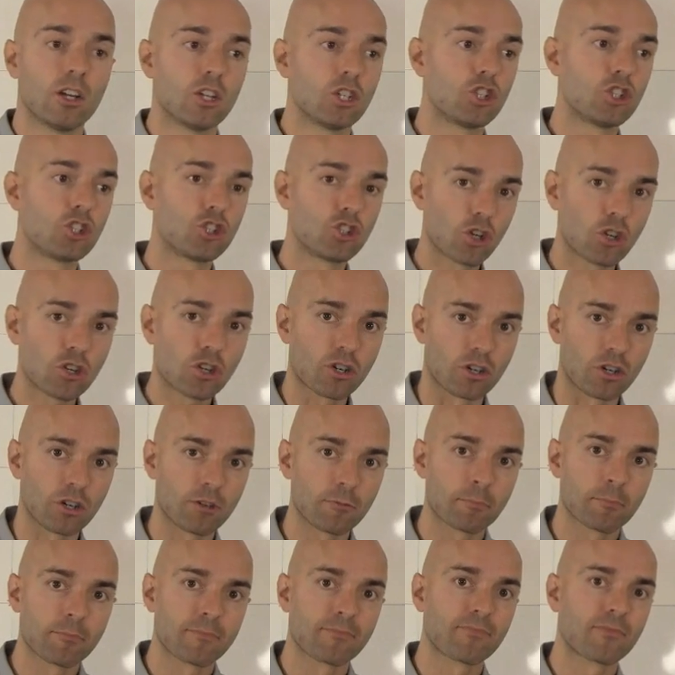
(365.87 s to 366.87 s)

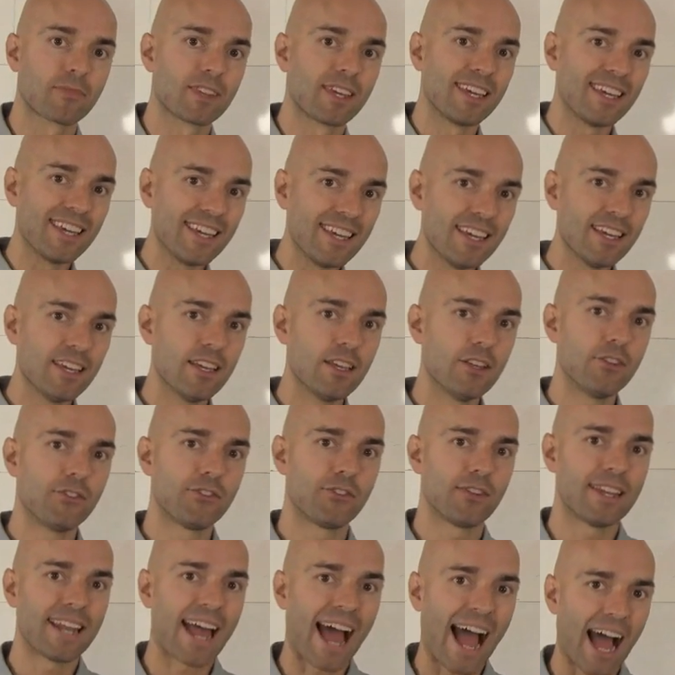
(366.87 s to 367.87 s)
Sugar
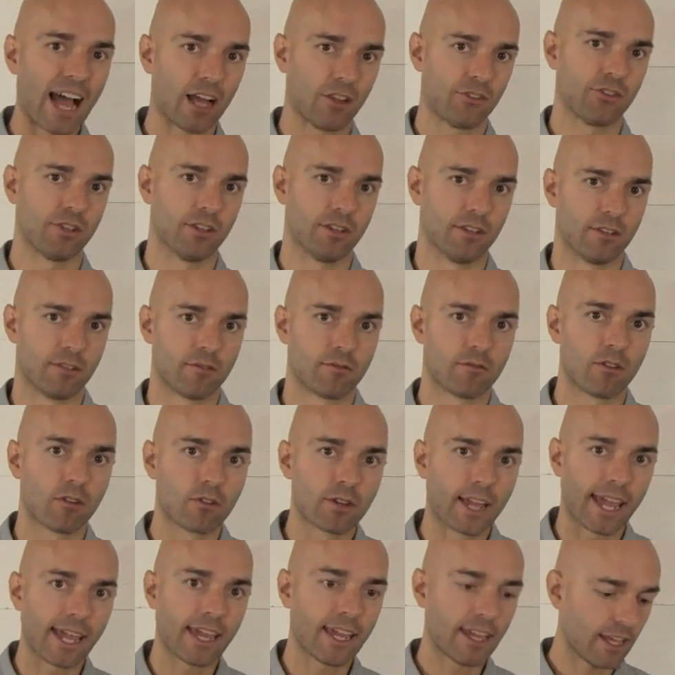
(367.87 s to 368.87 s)
is an acid,
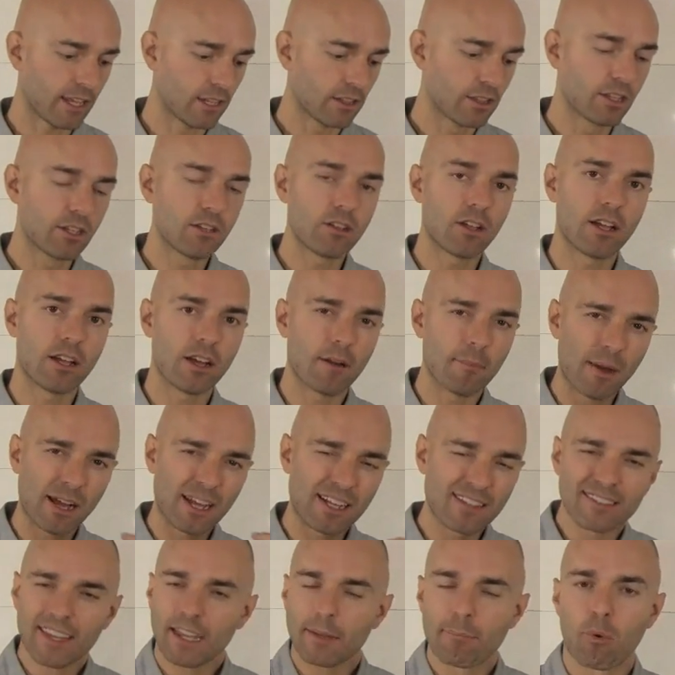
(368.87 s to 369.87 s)
okay?
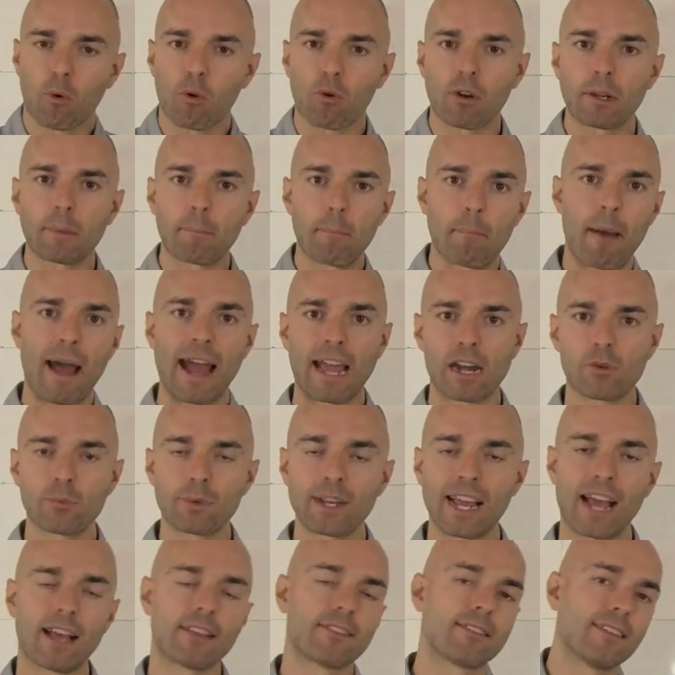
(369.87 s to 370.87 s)
It's like pouring
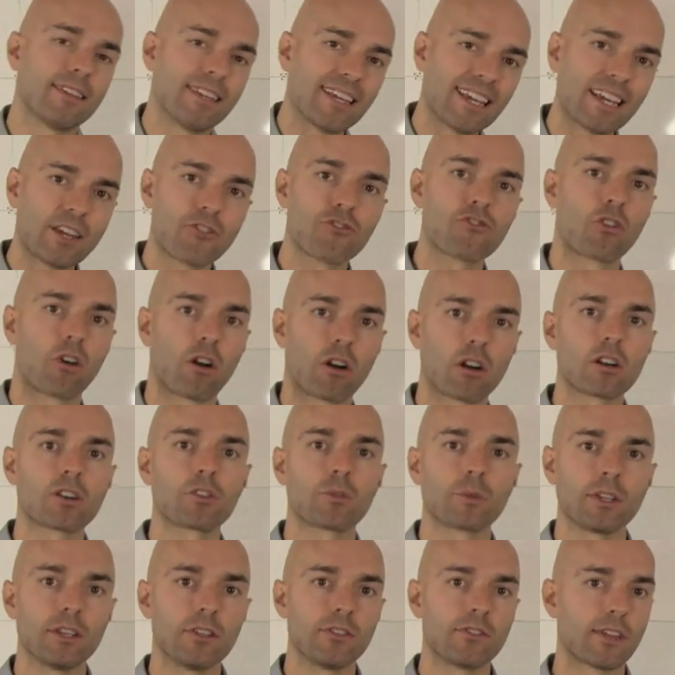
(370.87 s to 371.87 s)
battery acid in your
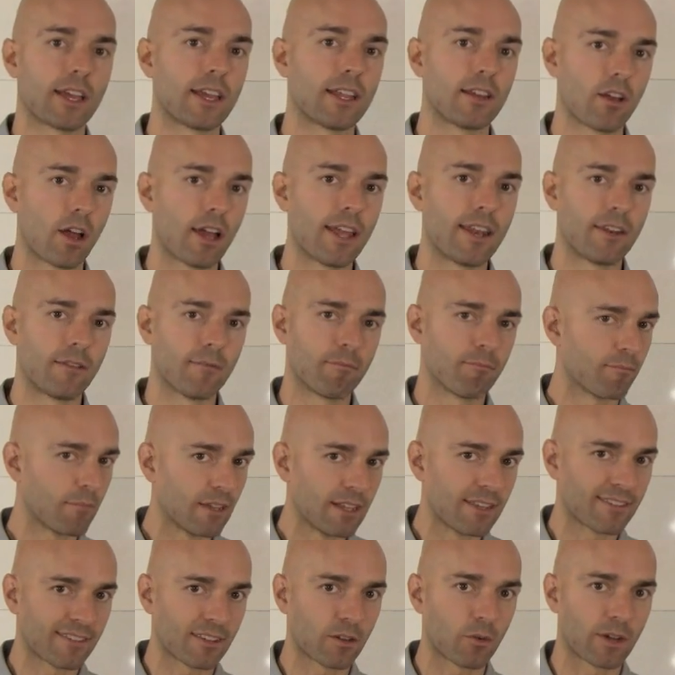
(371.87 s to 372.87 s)
arteries
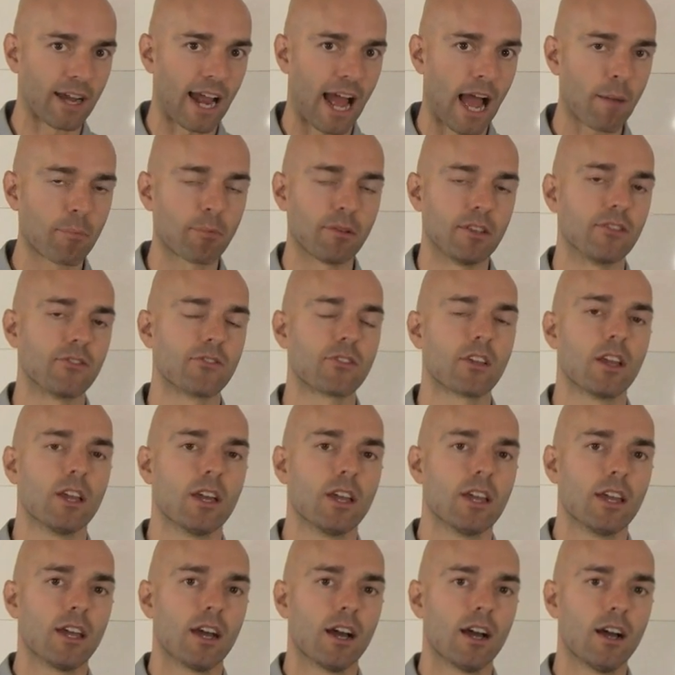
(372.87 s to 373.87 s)
and seeing what happens.
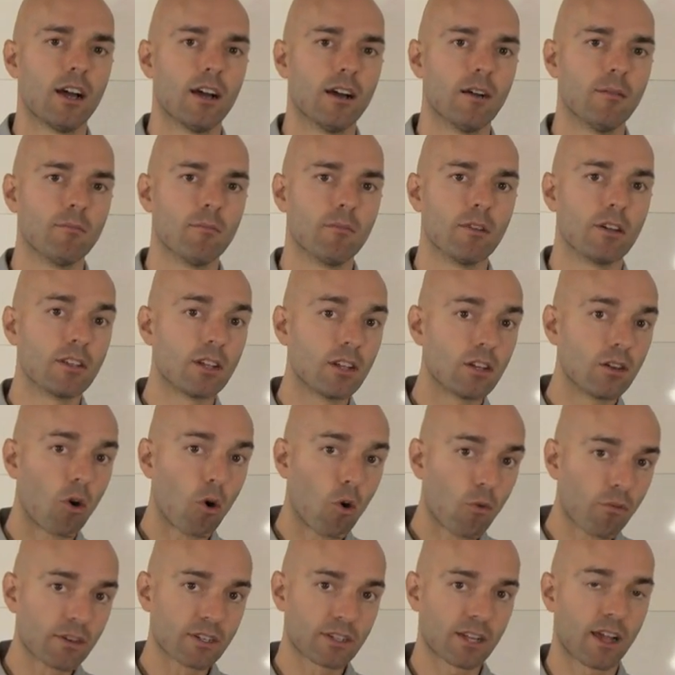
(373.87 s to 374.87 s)

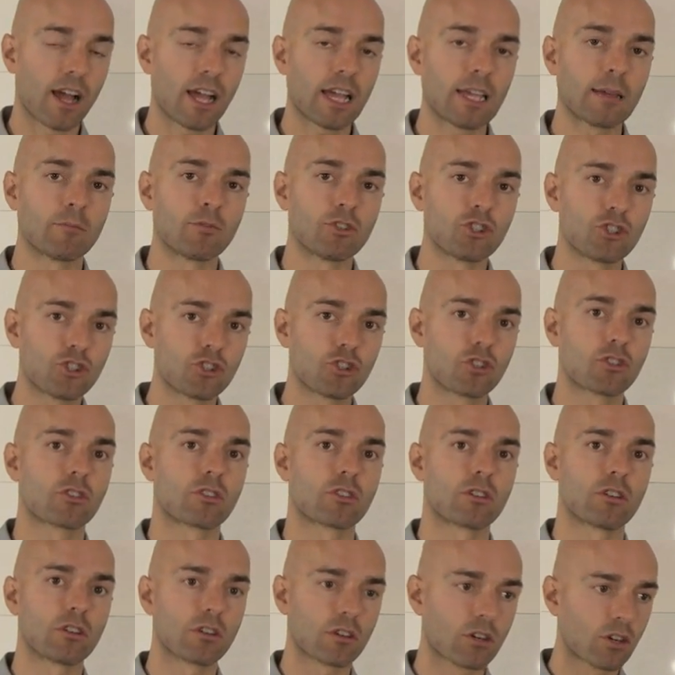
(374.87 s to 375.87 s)
Over time,
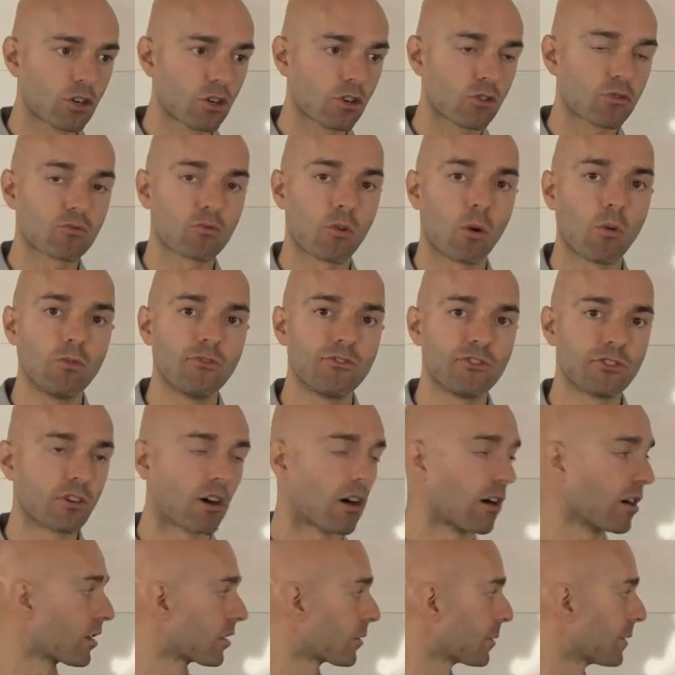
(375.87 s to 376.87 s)
sugar corrodes your
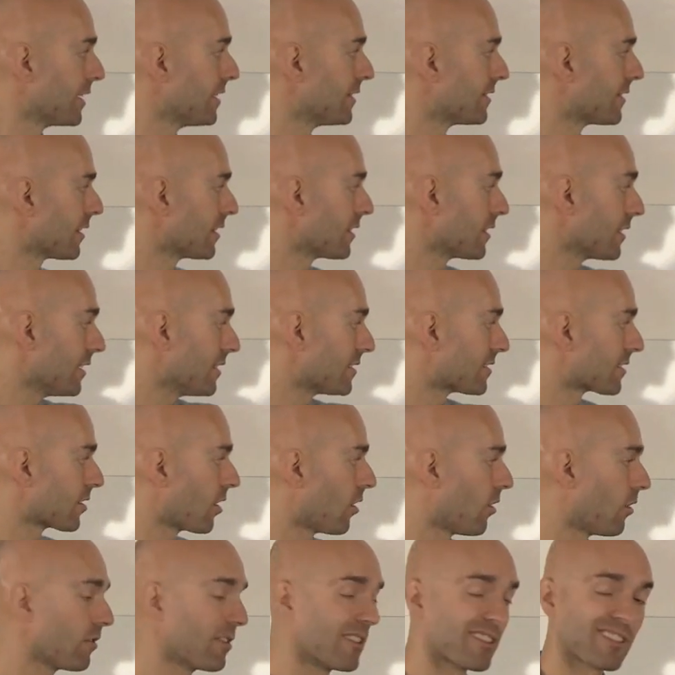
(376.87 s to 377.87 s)
arteries. It leads
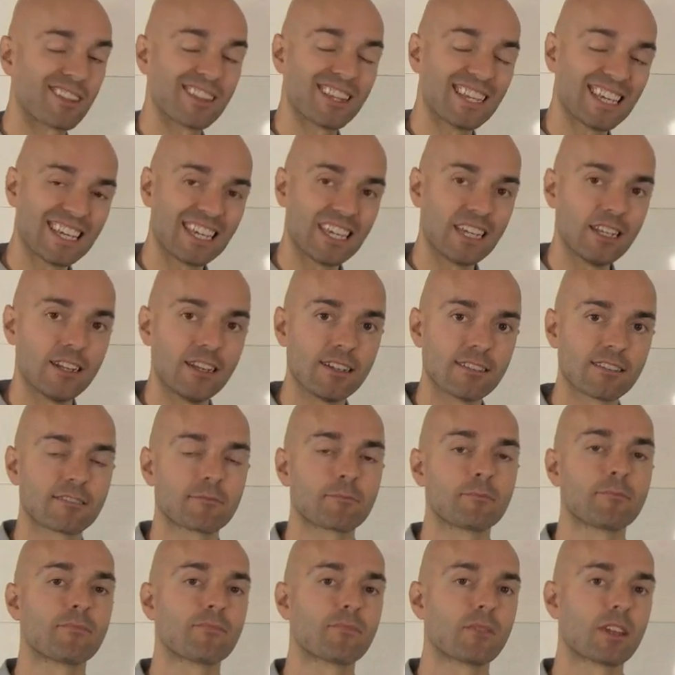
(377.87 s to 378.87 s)
to all this
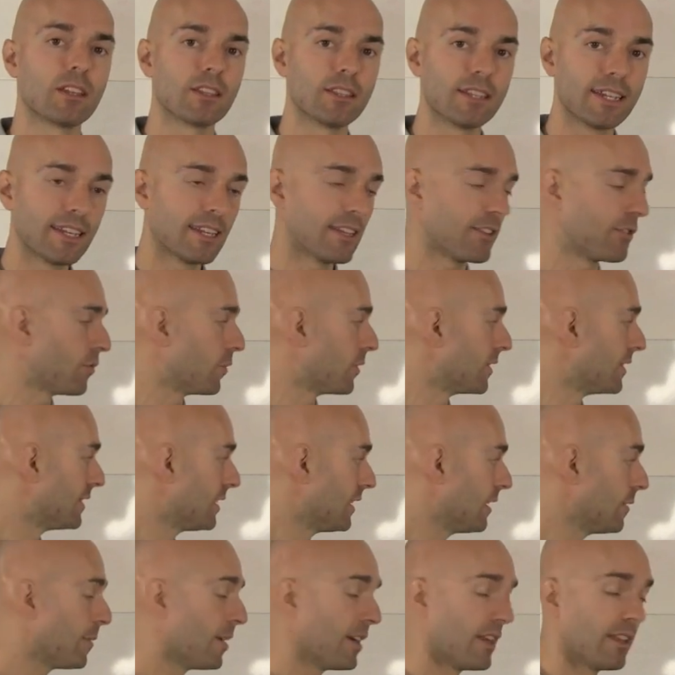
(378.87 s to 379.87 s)
leakiness, leading to
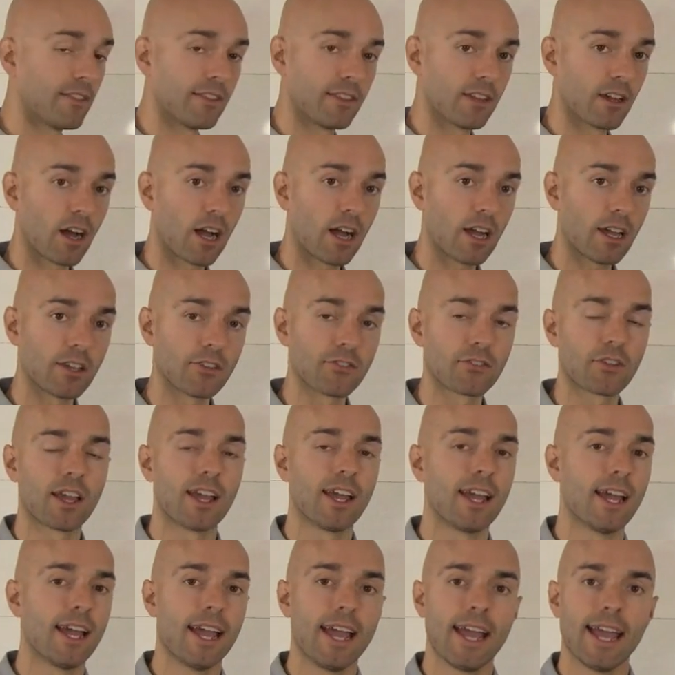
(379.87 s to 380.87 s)
edema in the eyes.
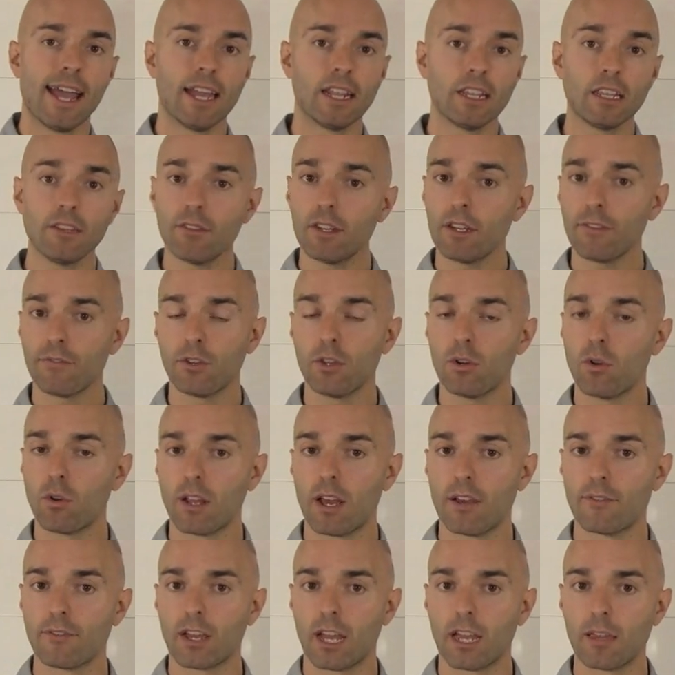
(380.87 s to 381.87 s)
And even if you don't
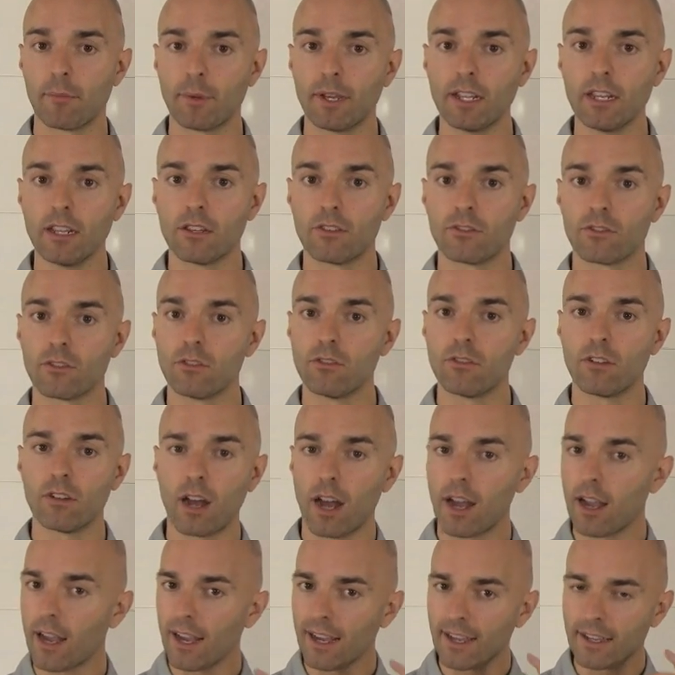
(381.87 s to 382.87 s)
have diabetes,
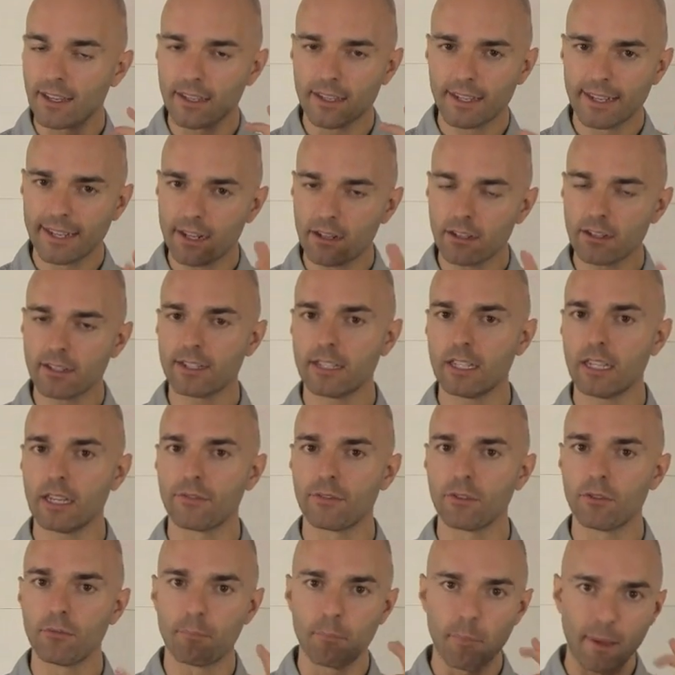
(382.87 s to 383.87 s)
I guarantee
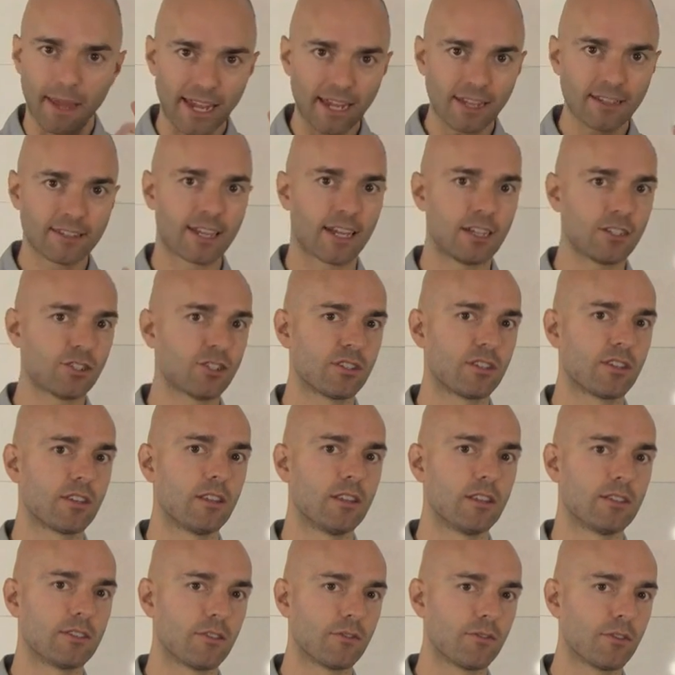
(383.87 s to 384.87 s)
if you pay attention to
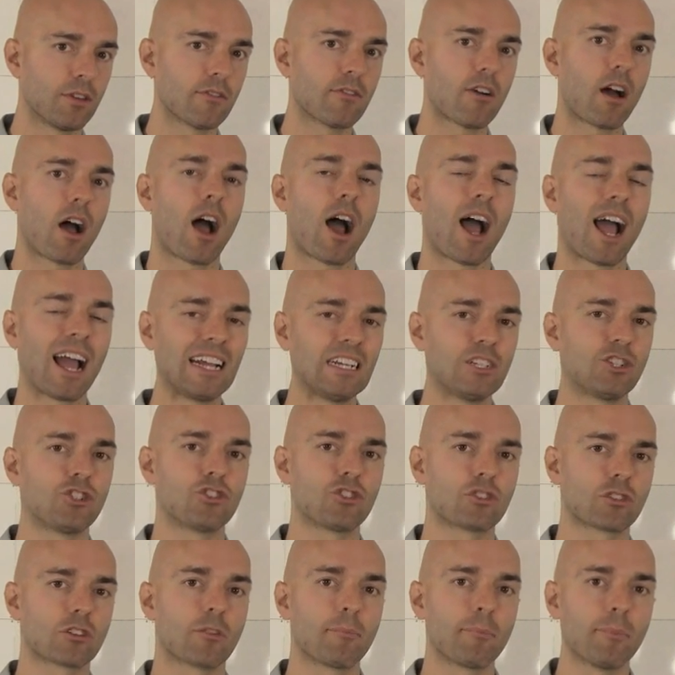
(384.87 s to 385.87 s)
this, if you have a high
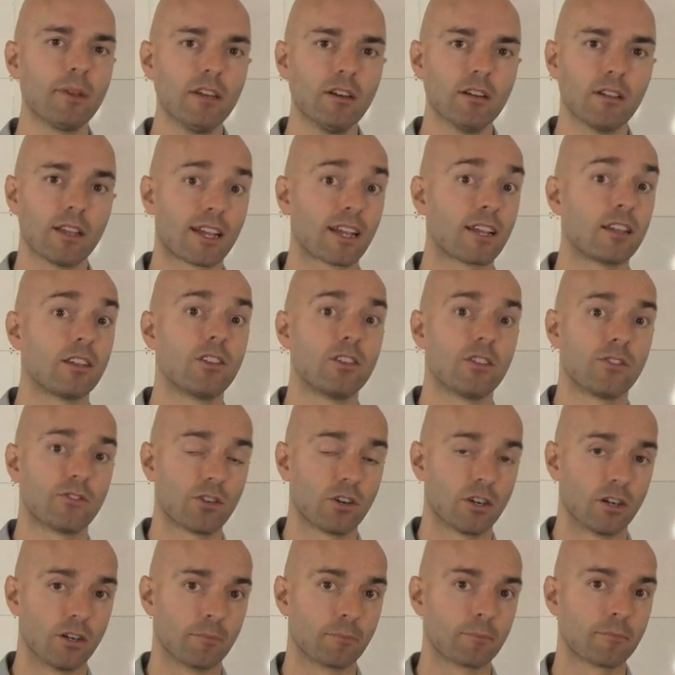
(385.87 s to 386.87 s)
sugar meal, like a
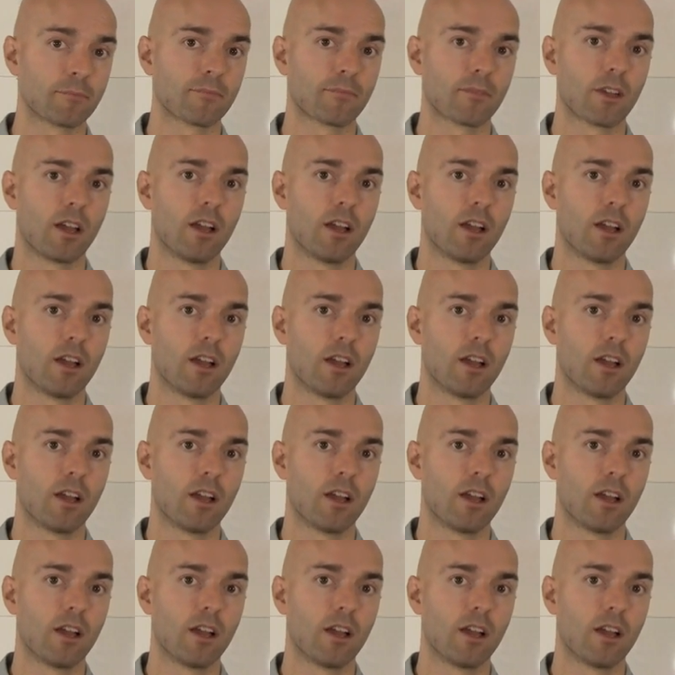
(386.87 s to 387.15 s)
dessert,